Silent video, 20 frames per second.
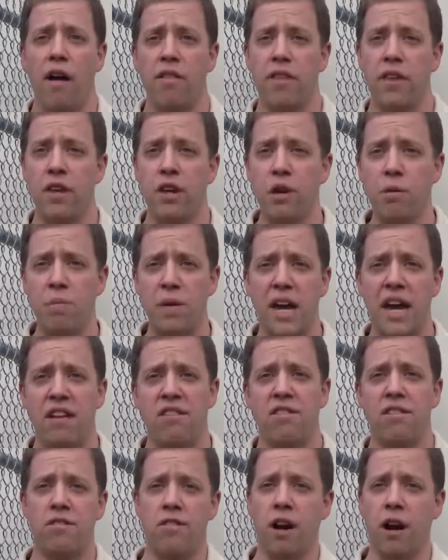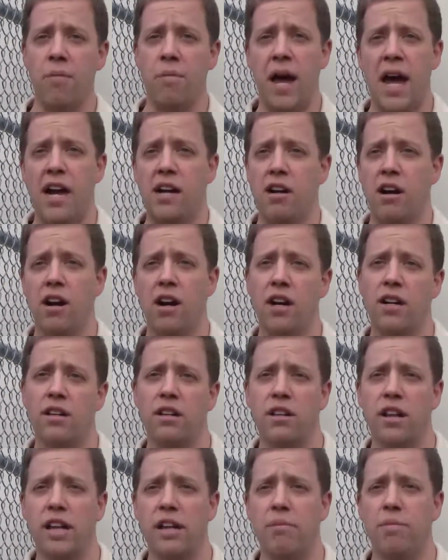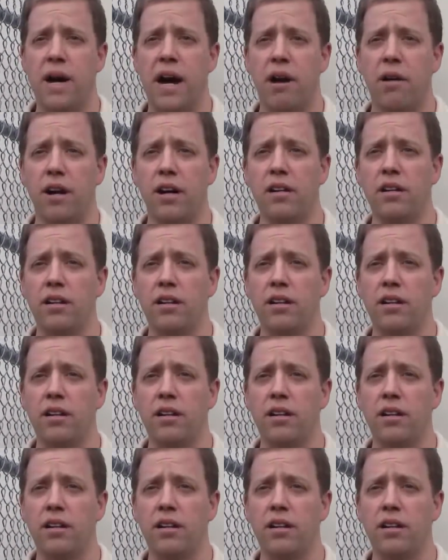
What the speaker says: the UPSs are back on clean power.